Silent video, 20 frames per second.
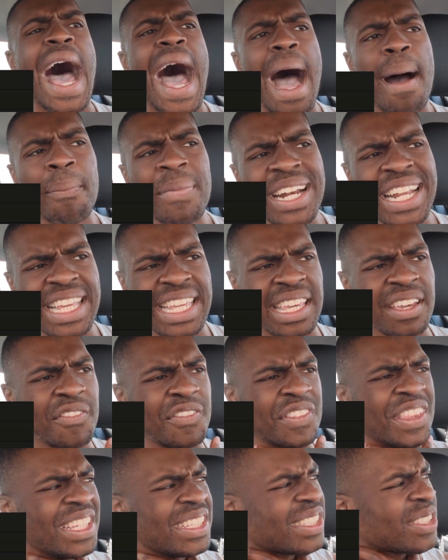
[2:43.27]
I'm gonna
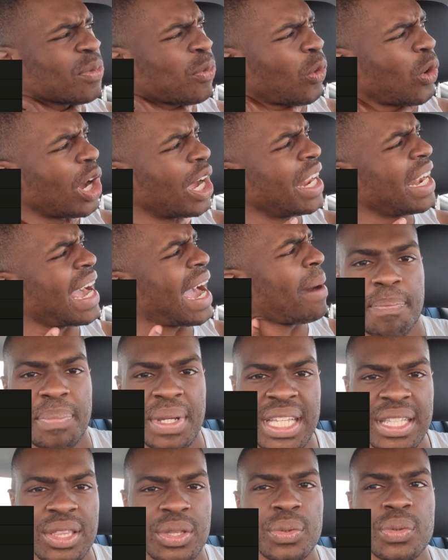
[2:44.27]
give this one a
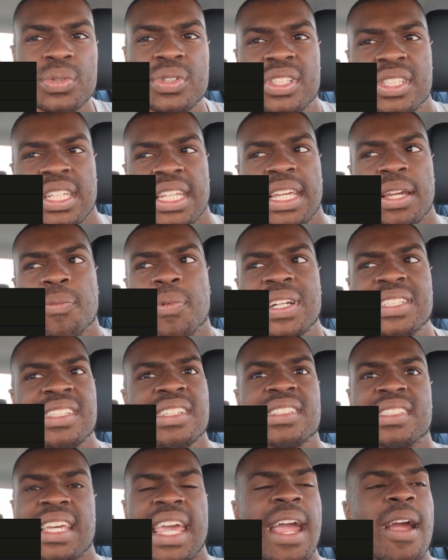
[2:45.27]
B through C. It
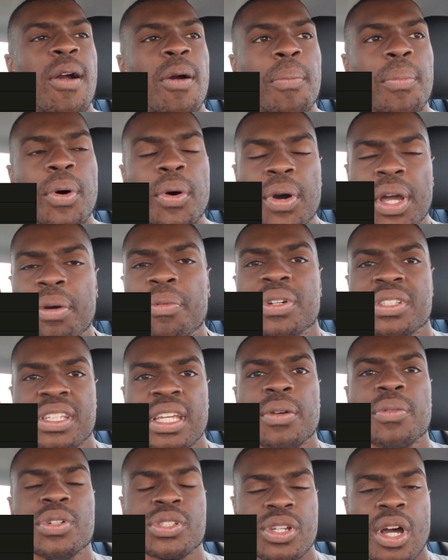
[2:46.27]
wasn't terrible. It was
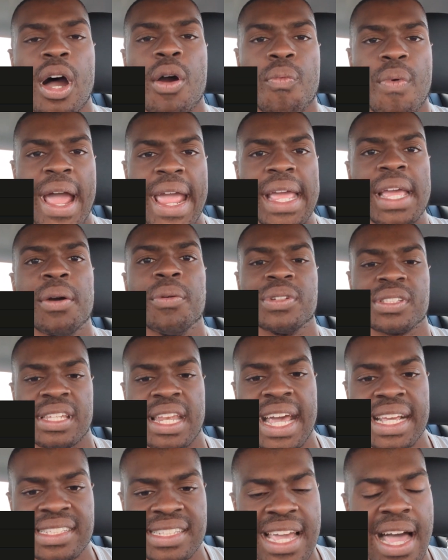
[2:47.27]
all right. It was
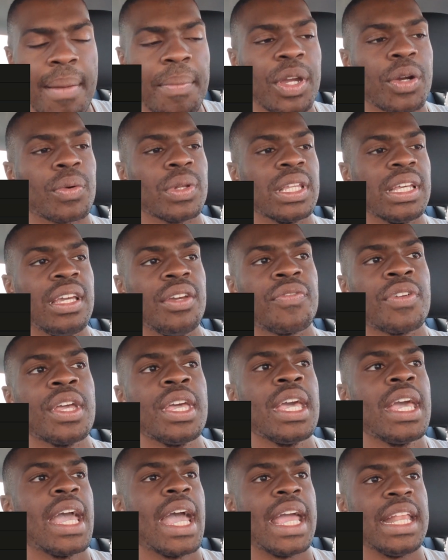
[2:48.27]
nice comic relief.
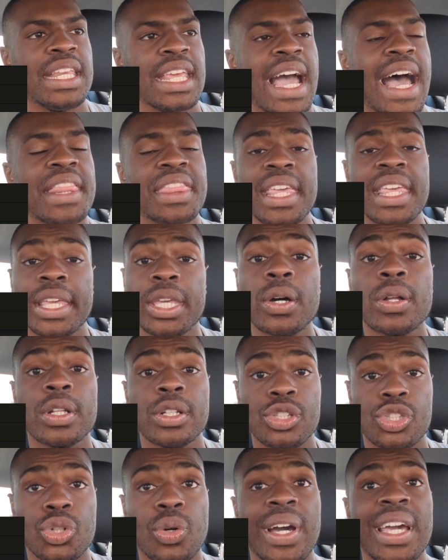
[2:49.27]
And yeah, I think
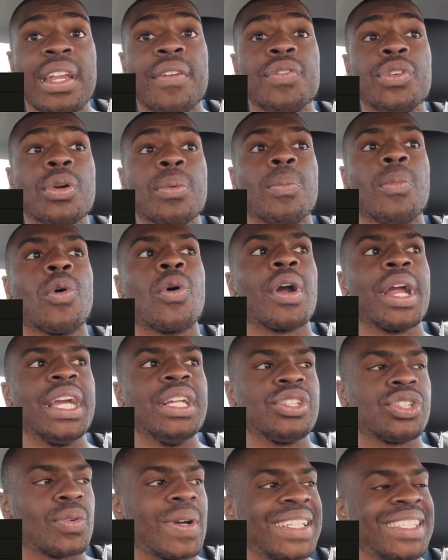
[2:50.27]
you'll enjoy it if you're more
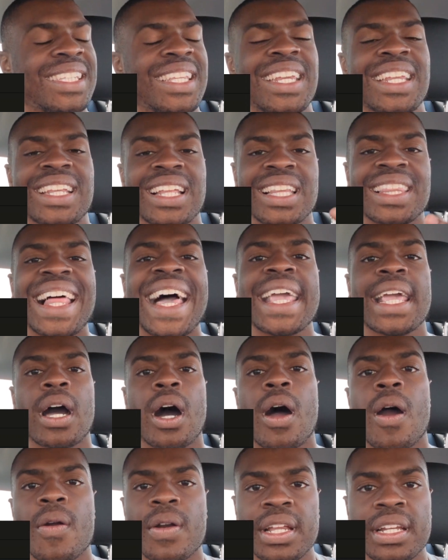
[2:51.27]
interested in the
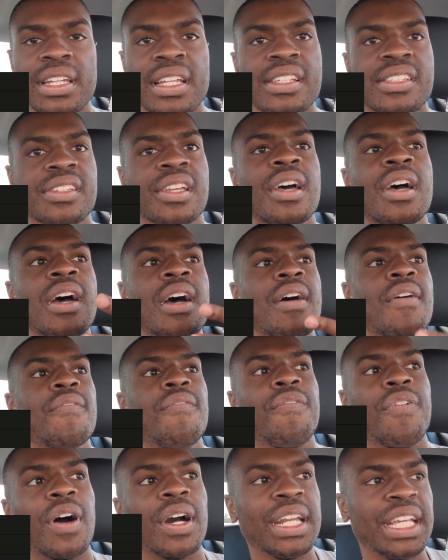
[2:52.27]
lightheartedness,
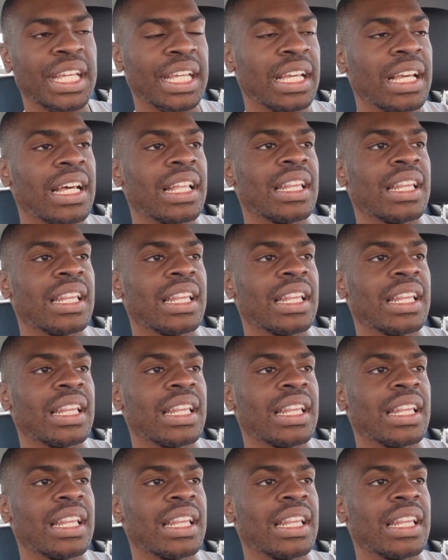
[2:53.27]
funny.